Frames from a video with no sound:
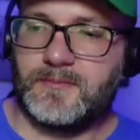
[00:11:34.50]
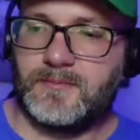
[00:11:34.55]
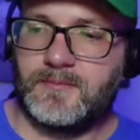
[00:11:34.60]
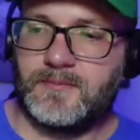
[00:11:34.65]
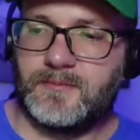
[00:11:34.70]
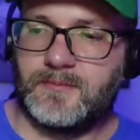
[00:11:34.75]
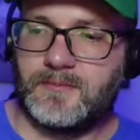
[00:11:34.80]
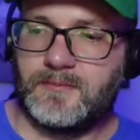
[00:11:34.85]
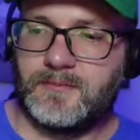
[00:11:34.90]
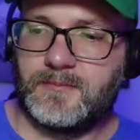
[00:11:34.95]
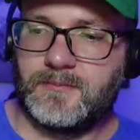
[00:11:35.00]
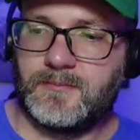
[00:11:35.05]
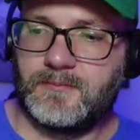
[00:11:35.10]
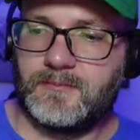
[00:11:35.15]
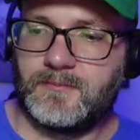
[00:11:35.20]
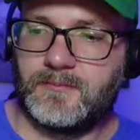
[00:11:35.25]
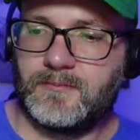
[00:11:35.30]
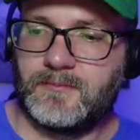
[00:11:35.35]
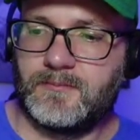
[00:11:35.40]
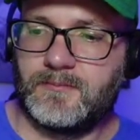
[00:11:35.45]

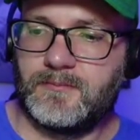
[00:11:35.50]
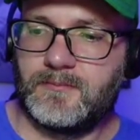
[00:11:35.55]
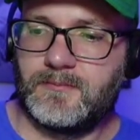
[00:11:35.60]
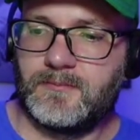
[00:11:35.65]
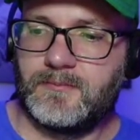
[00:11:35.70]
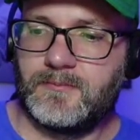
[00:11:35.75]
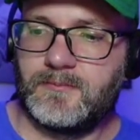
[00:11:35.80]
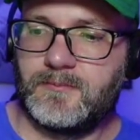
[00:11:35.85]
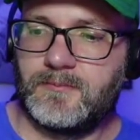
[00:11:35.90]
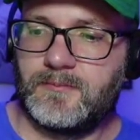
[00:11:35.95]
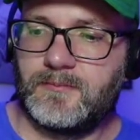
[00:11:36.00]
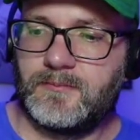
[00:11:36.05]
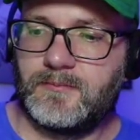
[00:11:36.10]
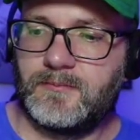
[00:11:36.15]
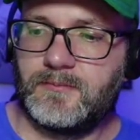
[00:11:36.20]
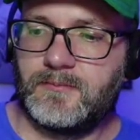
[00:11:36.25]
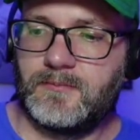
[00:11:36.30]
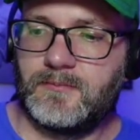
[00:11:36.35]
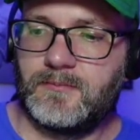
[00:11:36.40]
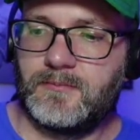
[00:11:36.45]

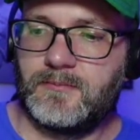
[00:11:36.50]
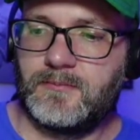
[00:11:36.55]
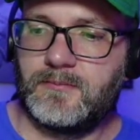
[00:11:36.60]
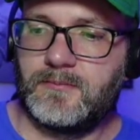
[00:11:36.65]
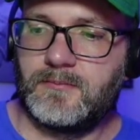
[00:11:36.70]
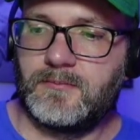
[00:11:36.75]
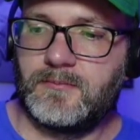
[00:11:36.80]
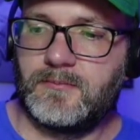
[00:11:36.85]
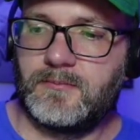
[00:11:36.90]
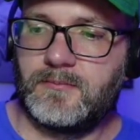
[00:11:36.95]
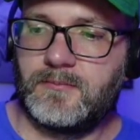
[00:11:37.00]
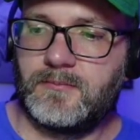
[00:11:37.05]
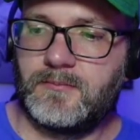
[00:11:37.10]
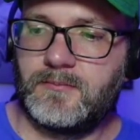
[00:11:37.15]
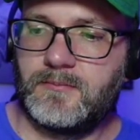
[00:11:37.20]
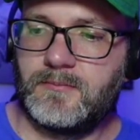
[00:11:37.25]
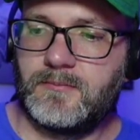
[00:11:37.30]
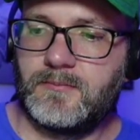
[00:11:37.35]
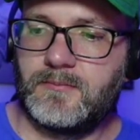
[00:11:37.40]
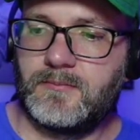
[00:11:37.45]

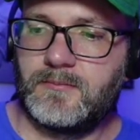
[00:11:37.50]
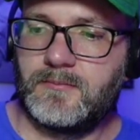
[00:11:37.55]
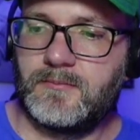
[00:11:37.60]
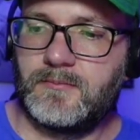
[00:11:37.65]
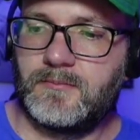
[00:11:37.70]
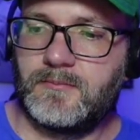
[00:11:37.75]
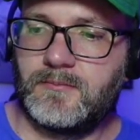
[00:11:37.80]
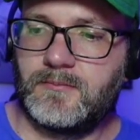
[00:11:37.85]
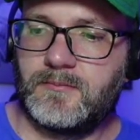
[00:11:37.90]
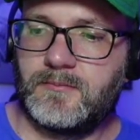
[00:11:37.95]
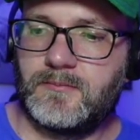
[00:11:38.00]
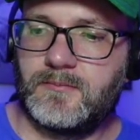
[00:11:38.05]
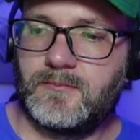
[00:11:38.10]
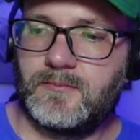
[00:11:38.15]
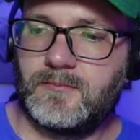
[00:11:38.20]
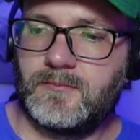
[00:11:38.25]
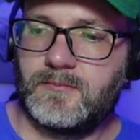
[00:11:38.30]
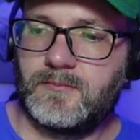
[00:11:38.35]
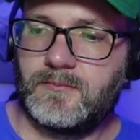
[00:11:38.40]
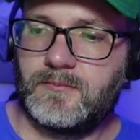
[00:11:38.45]

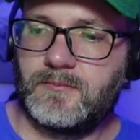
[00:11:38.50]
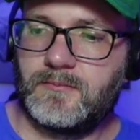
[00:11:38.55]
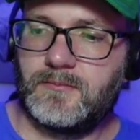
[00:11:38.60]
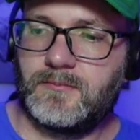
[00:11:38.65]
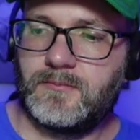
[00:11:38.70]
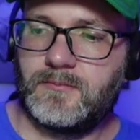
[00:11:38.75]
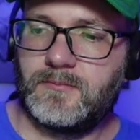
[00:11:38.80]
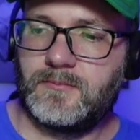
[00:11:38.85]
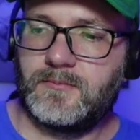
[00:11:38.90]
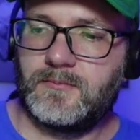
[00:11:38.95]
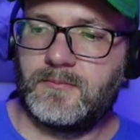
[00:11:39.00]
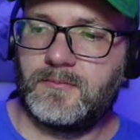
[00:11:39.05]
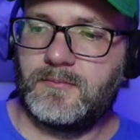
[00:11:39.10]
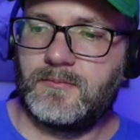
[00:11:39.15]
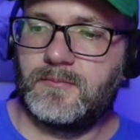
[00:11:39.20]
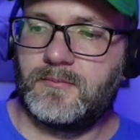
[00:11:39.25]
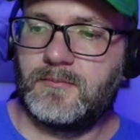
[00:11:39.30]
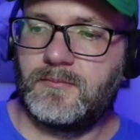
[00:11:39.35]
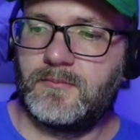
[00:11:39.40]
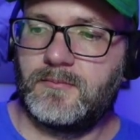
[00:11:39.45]

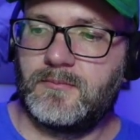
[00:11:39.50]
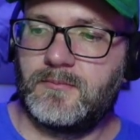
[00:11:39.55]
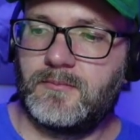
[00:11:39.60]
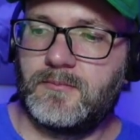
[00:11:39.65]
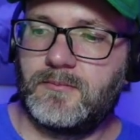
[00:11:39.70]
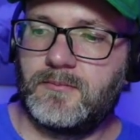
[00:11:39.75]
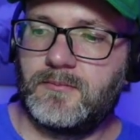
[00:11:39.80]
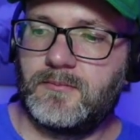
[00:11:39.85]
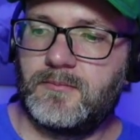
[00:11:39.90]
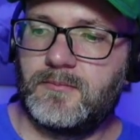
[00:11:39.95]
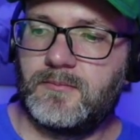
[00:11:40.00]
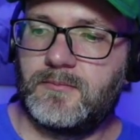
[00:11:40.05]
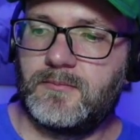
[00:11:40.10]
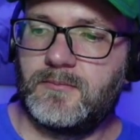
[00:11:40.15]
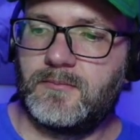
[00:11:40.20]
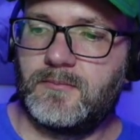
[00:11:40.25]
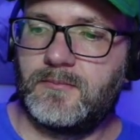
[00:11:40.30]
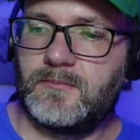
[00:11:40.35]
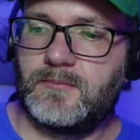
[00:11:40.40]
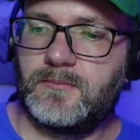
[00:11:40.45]

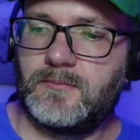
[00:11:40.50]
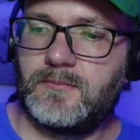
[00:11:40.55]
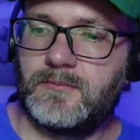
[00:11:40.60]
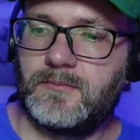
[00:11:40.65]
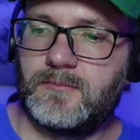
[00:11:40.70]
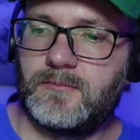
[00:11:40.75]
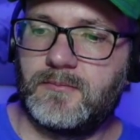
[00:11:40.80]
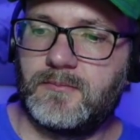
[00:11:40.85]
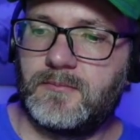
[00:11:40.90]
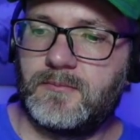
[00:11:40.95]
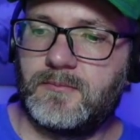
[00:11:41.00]
(silent)